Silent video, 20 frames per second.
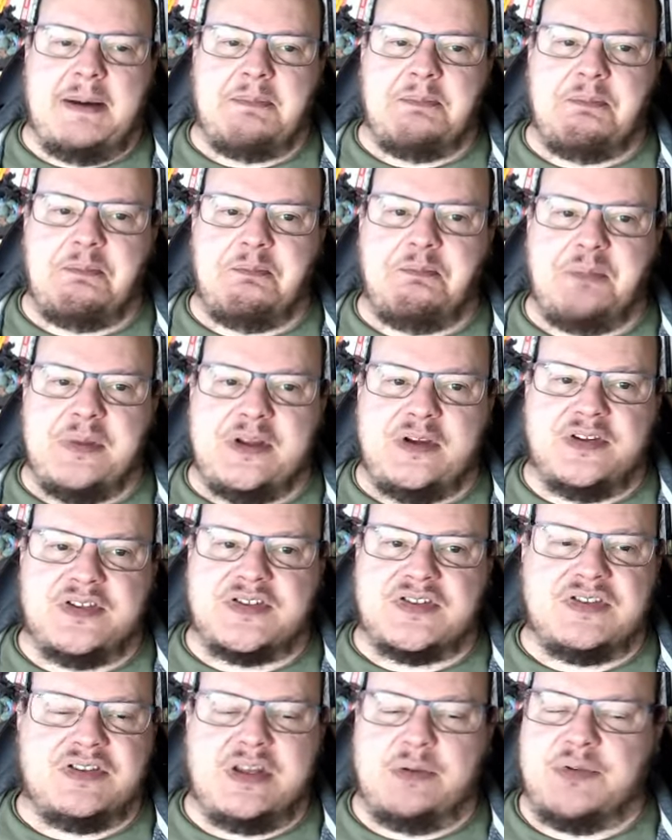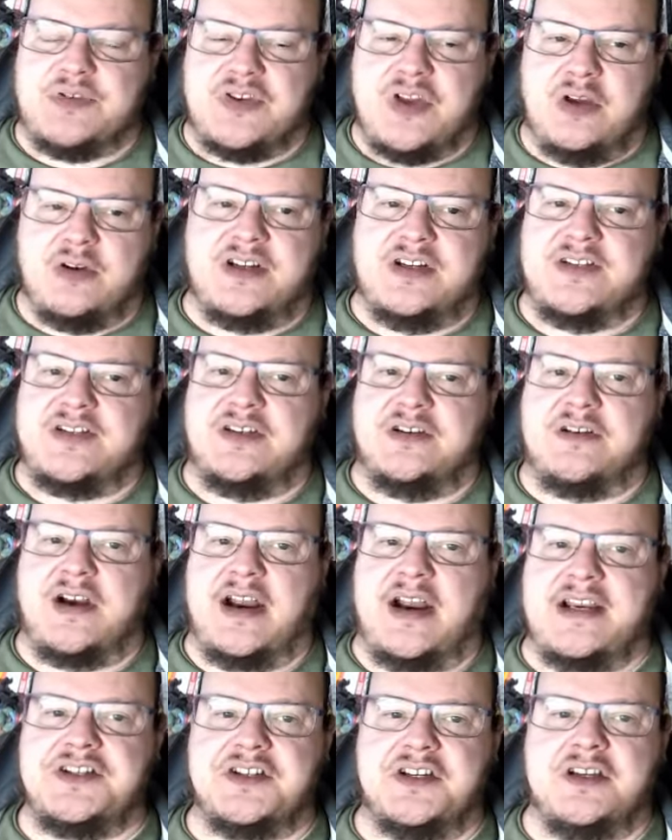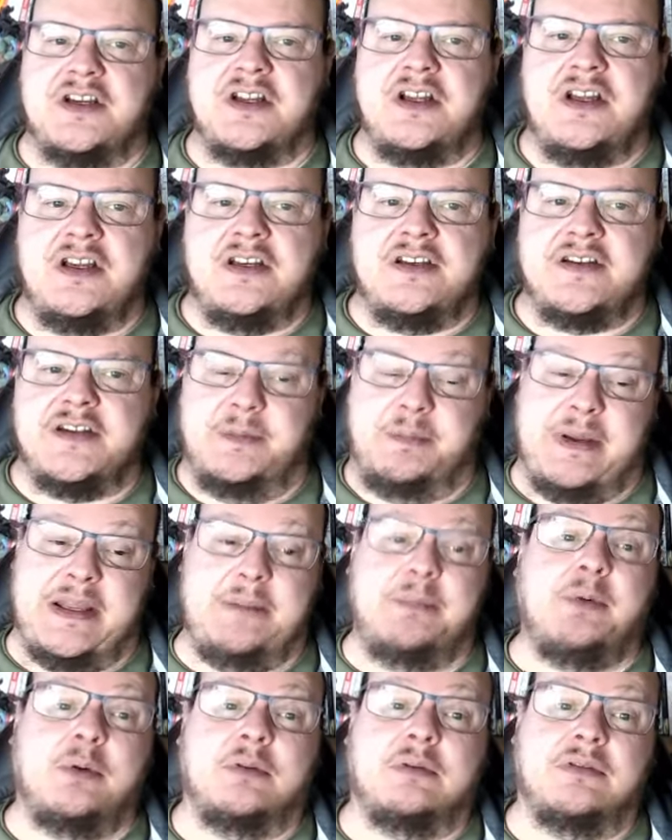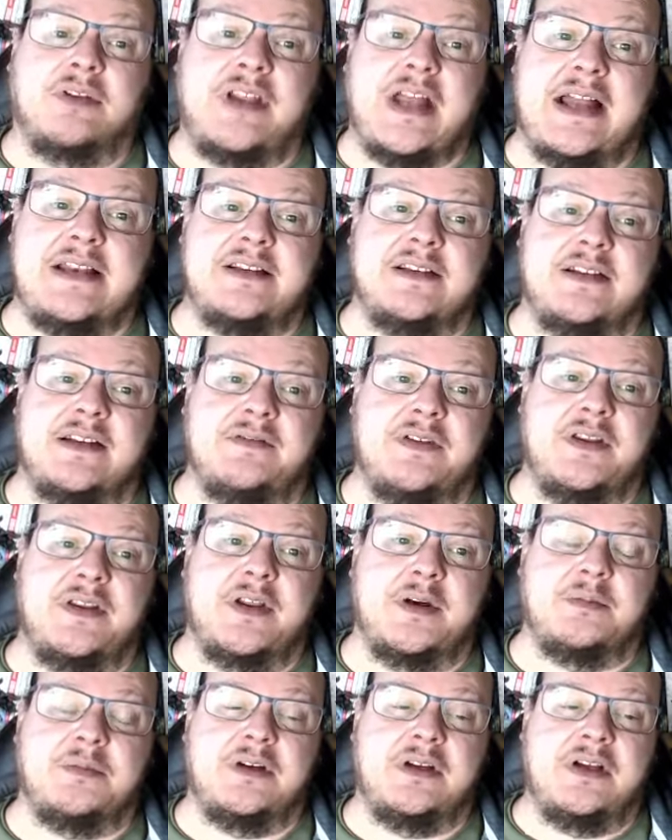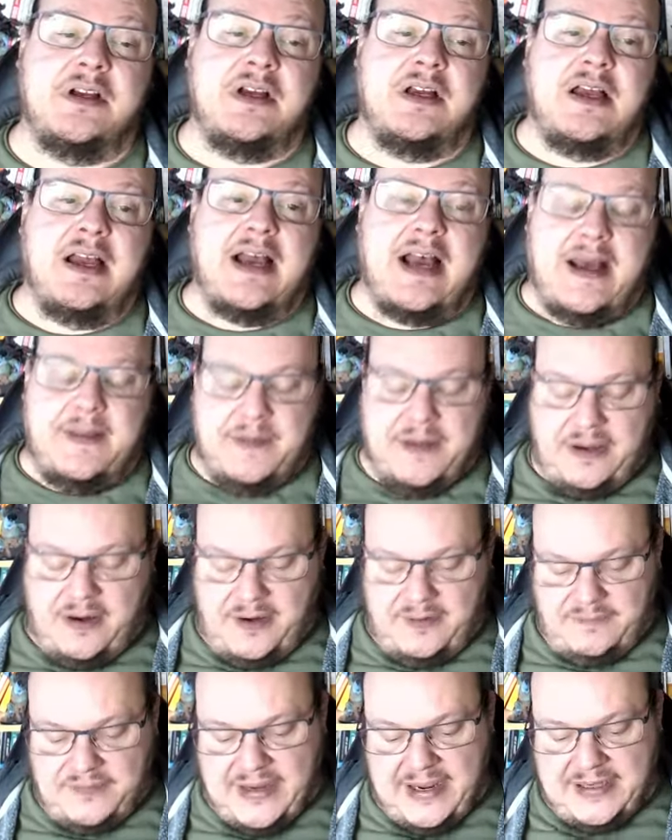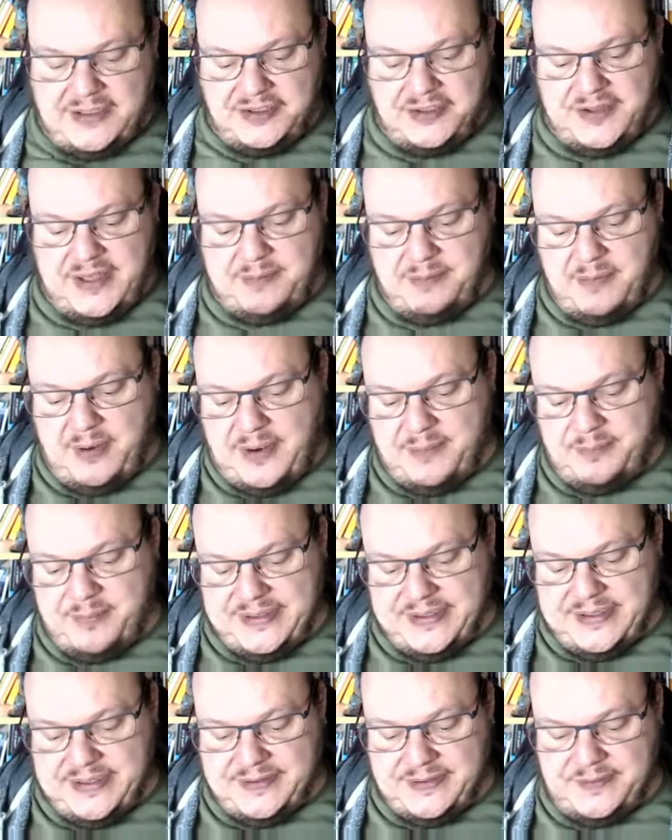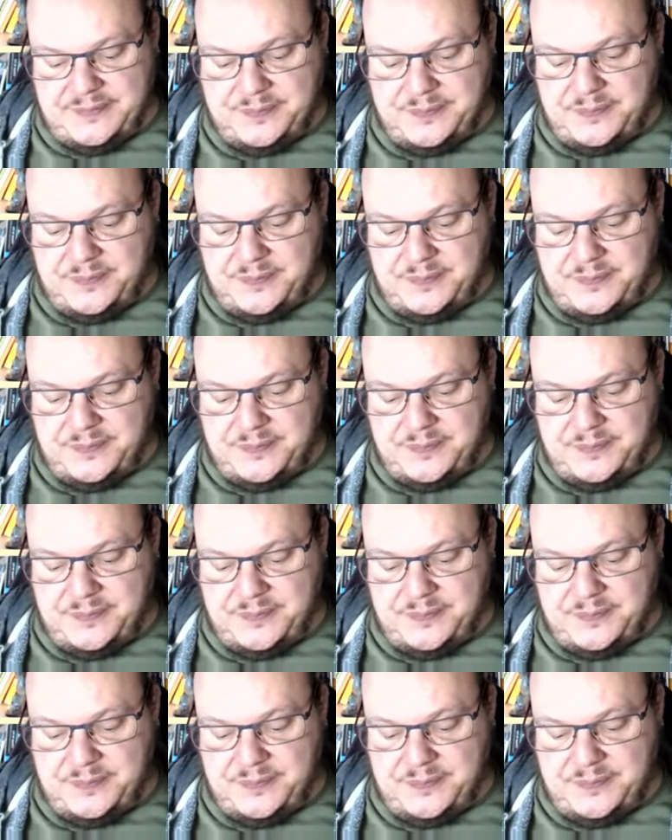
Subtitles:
because there was no consideration to the people that had to live in them and the kind of danger they might be in.